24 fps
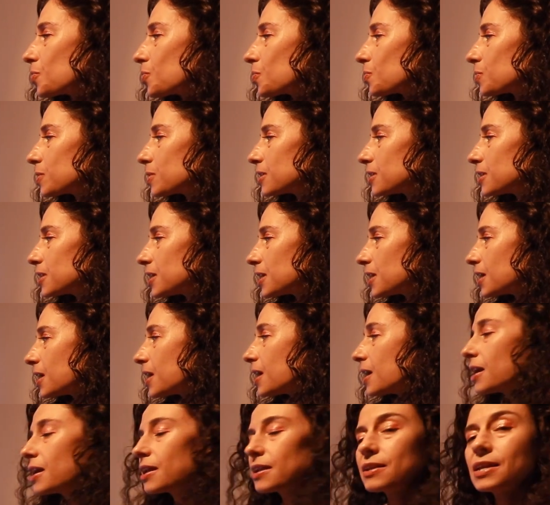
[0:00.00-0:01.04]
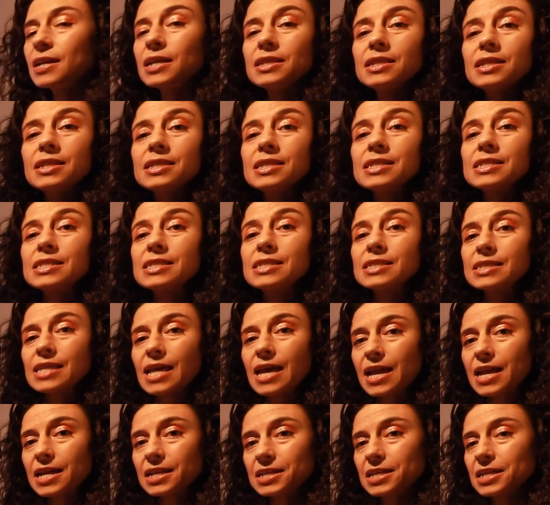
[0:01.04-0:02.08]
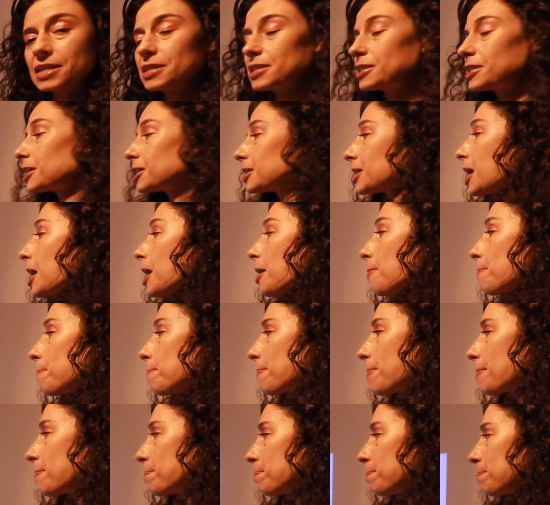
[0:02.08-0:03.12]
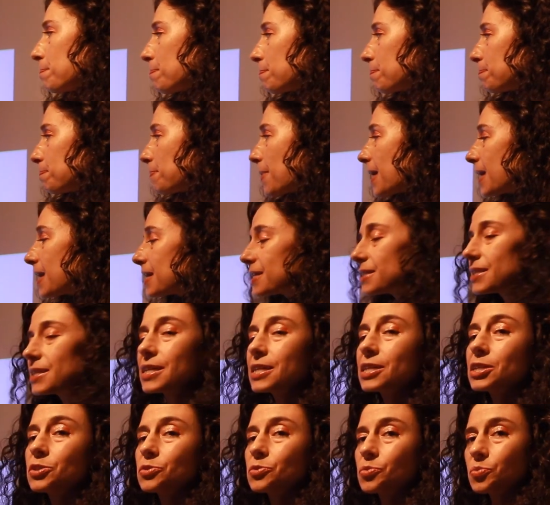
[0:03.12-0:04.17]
could see that it is stated that pacing